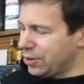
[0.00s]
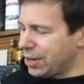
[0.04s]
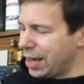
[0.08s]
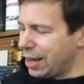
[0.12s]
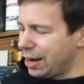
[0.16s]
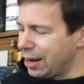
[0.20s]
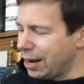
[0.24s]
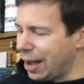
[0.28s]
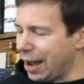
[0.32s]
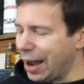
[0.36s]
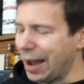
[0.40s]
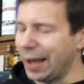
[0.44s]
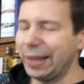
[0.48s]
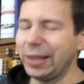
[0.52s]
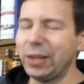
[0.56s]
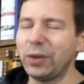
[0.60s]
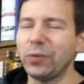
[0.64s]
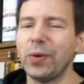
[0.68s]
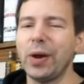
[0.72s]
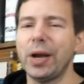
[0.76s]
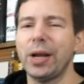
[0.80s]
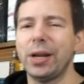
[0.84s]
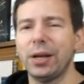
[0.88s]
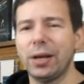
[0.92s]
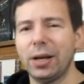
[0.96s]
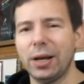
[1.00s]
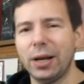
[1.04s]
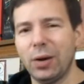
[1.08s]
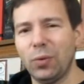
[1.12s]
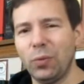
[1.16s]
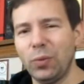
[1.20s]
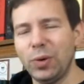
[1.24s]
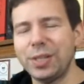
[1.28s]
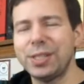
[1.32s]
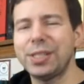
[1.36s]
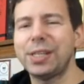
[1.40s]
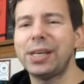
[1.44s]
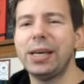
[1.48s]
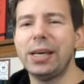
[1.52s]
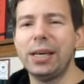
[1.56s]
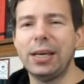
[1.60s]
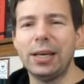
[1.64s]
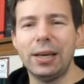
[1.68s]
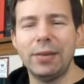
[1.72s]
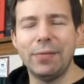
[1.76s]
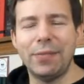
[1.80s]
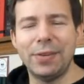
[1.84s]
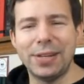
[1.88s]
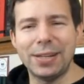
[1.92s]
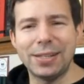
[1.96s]
highly rate a whiskey
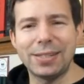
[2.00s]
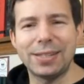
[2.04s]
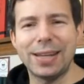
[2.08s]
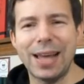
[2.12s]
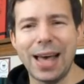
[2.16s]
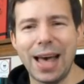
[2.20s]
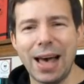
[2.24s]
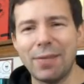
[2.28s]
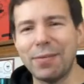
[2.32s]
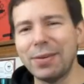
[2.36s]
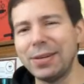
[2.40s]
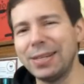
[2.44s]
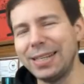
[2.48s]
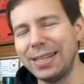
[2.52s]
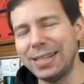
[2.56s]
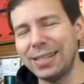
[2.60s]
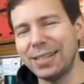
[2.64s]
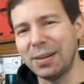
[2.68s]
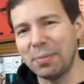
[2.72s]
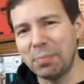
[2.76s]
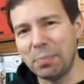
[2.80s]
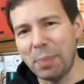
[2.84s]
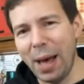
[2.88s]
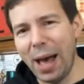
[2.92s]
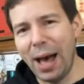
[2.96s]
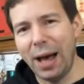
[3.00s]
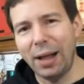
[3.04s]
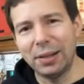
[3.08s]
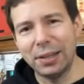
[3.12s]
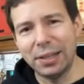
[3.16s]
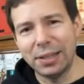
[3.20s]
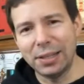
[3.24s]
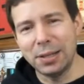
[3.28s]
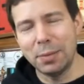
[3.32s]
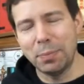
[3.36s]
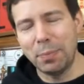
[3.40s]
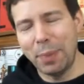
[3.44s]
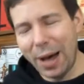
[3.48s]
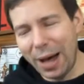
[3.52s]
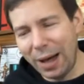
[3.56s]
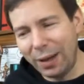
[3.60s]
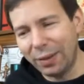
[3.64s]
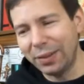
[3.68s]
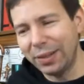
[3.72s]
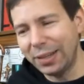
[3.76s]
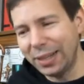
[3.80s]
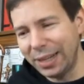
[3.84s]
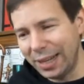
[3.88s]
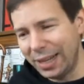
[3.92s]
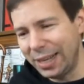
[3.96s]
if it doesn't have a decent palate. The
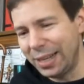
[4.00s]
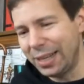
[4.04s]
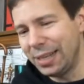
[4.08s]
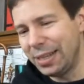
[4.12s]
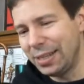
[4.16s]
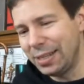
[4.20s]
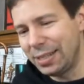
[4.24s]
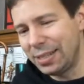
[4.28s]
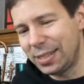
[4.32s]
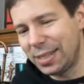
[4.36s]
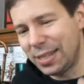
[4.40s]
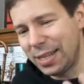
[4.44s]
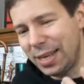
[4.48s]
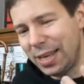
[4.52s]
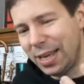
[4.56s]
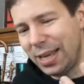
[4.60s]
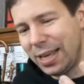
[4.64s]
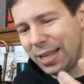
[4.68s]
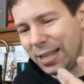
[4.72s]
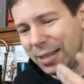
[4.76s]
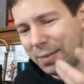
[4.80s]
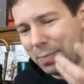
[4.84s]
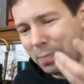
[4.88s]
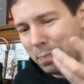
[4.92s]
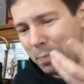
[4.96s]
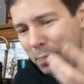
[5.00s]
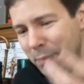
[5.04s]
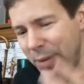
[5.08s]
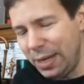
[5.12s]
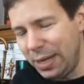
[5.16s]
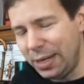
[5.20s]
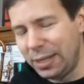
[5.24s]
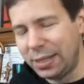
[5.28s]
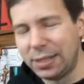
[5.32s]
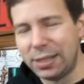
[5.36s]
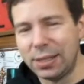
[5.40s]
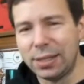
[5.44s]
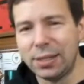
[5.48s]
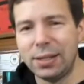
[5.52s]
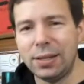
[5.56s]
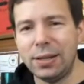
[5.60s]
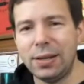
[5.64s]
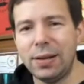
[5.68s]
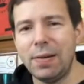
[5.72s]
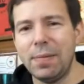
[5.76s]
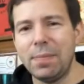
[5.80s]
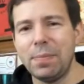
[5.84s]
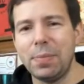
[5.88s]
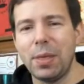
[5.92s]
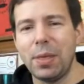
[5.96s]
palate is the meat
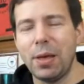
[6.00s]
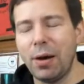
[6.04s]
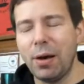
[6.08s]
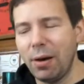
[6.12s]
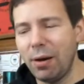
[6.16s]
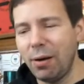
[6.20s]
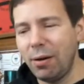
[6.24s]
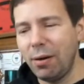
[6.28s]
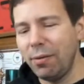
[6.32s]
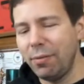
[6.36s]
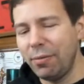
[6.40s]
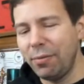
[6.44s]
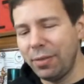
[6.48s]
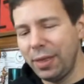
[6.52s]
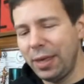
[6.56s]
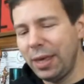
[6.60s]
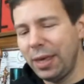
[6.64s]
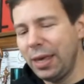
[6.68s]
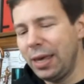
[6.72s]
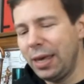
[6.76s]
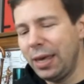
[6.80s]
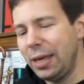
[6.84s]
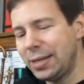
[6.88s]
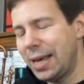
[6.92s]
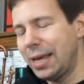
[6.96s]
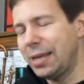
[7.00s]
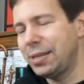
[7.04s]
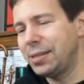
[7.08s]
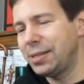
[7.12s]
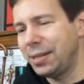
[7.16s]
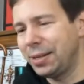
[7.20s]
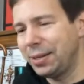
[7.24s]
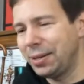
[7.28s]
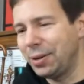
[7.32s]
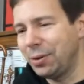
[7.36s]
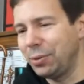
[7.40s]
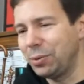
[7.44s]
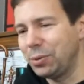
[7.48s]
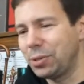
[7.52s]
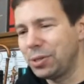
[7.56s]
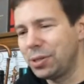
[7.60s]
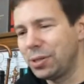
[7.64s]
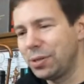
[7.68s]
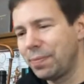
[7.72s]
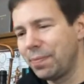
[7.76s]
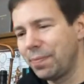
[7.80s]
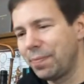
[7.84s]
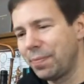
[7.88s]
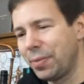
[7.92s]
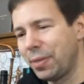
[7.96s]
of the tasting
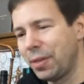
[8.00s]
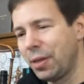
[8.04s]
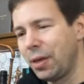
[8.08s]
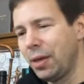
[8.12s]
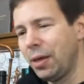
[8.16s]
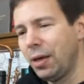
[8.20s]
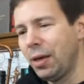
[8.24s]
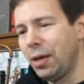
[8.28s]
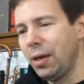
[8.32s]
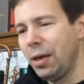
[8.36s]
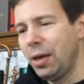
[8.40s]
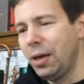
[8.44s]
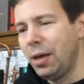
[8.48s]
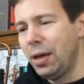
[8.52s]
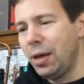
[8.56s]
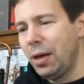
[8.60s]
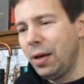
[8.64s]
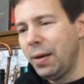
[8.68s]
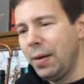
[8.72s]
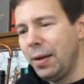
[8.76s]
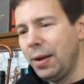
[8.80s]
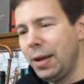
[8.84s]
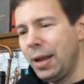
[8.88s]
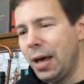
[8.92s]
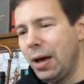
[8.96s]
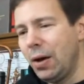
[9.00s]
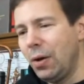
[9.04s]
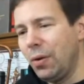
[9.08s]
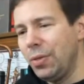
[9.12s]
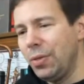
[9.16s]
notes. Now